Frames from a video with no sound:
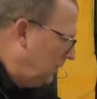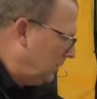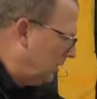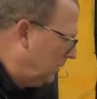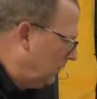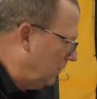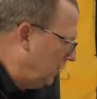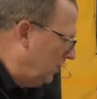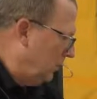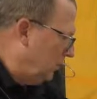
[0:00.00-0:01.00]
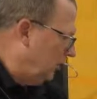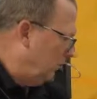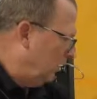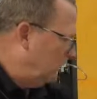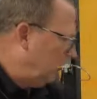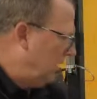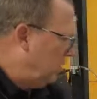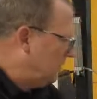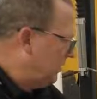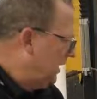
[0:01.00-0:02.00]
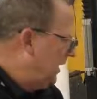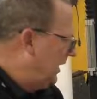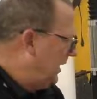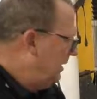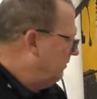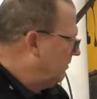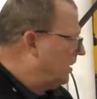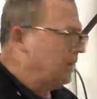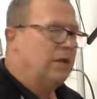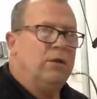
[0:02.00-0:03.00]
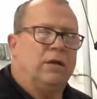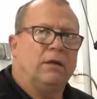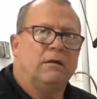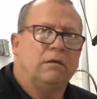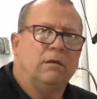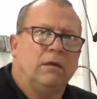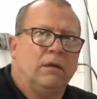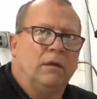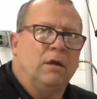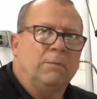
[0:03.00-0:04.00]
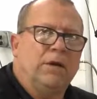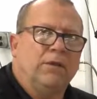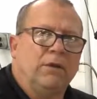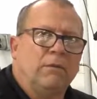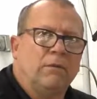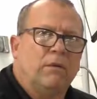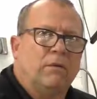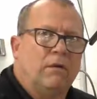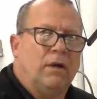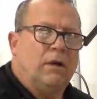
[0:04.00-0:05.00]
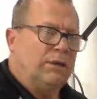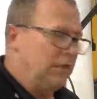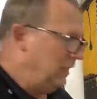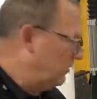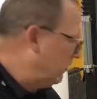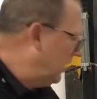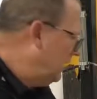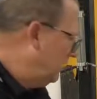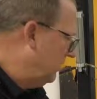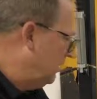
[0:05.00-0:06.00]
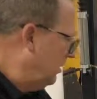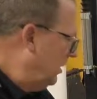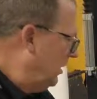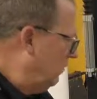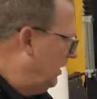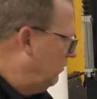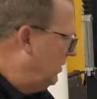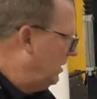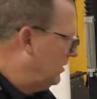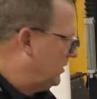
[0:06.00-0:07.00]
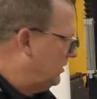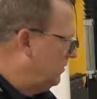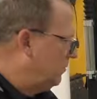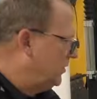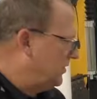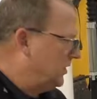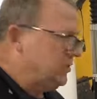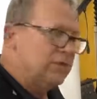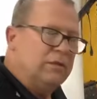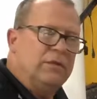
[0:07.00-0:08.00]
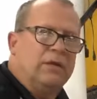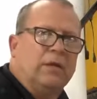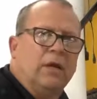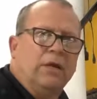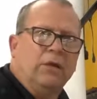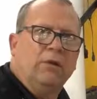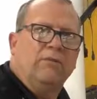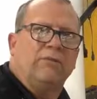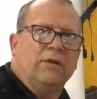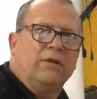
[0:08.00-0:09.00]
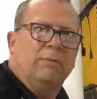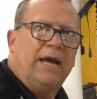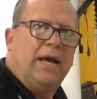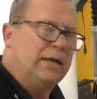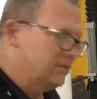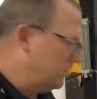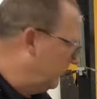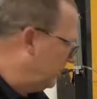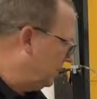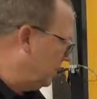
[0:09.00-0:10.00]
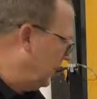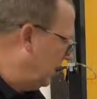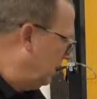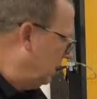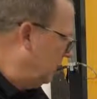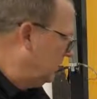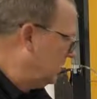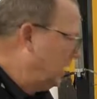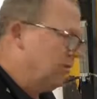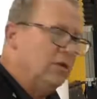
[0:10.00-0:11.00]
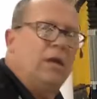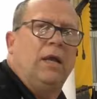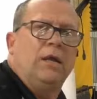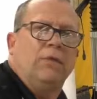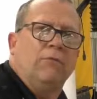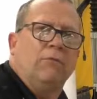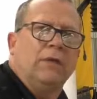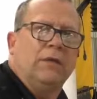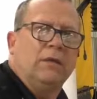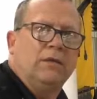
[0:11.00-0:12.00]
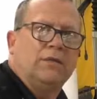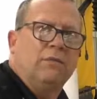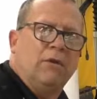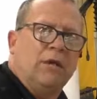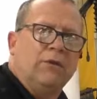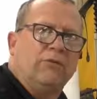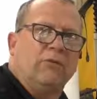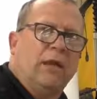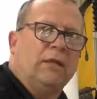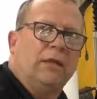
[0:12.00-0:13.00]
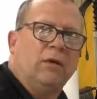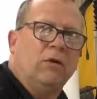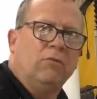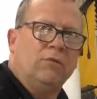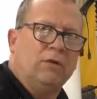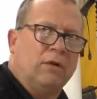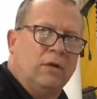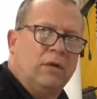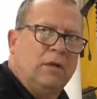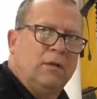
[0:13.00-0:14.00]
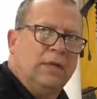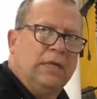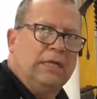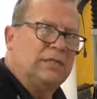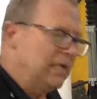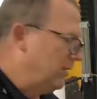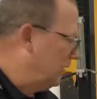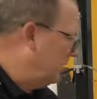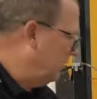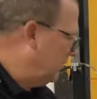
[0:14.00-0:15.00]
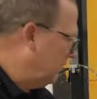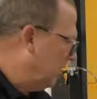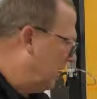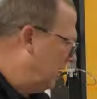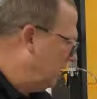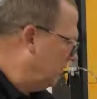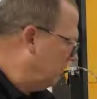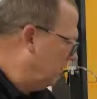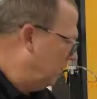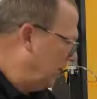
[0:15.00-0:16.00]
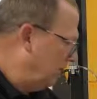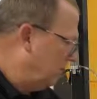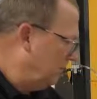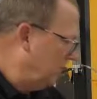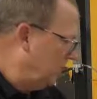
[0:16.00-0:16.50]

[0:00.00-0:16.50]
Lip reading: So when we mount a cutting unit up on the grinder, we want to position the cutting unit front to back so that the center line of the reel is running directly over the center of the grinding wheel.